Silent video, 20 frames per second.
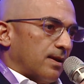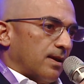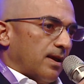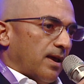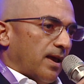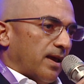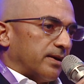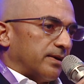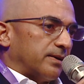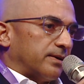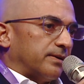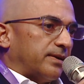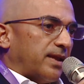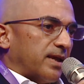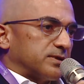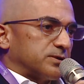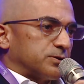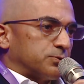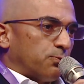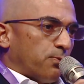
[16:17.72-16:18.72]
And
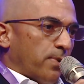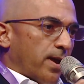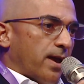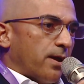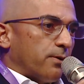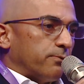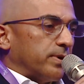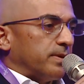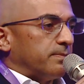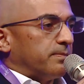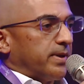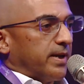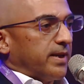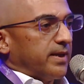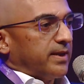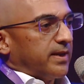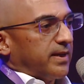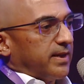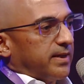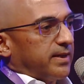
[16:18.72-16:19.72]
that's where we
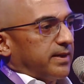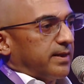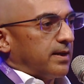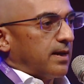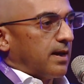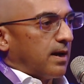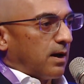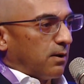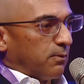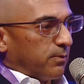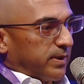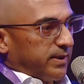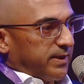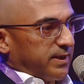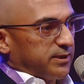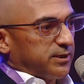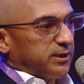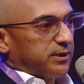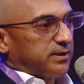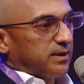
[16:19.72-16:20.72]
bring in our
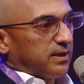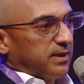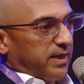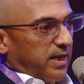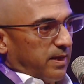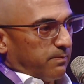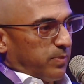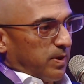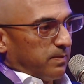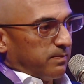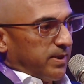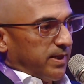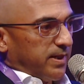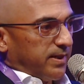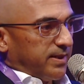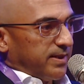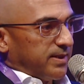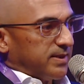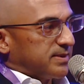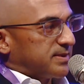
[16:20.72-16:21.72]
digital
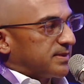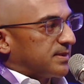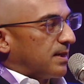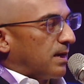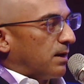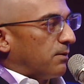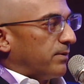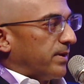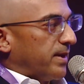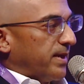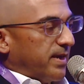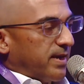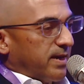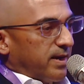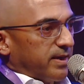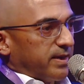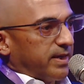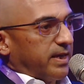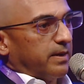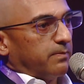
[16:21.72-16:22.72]
capabilities, our
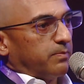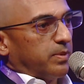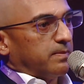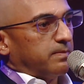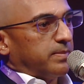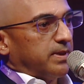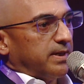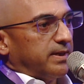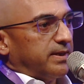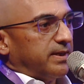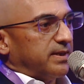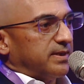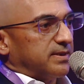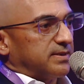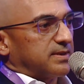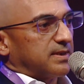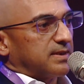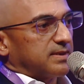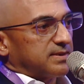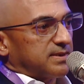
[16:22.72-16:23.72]
AI
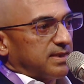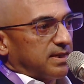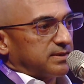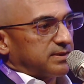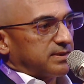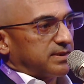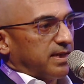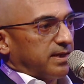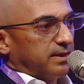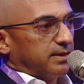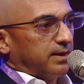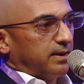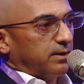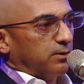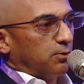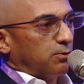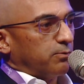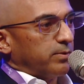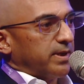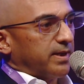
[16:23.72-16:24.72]
capabilities, such that,
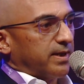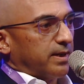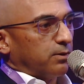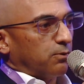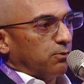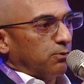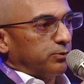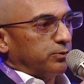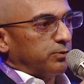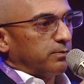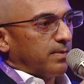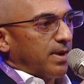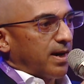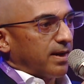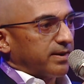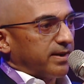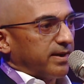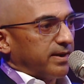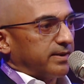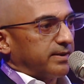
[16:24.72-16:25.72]
we can go to
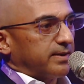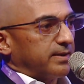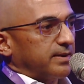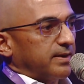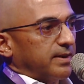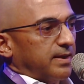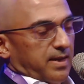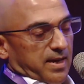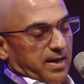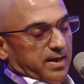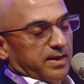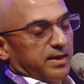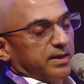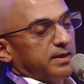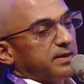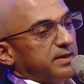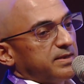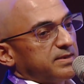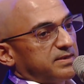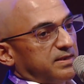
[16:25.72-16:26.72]
market and
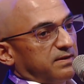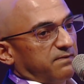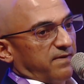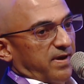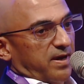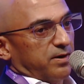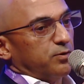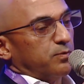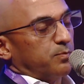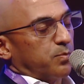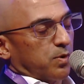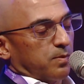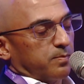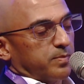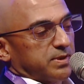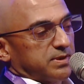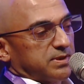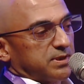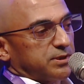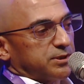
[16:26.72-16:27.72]
increase the value
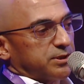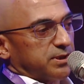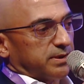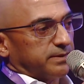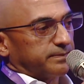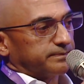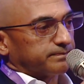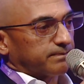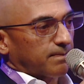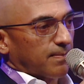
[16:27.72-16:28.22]
proposition.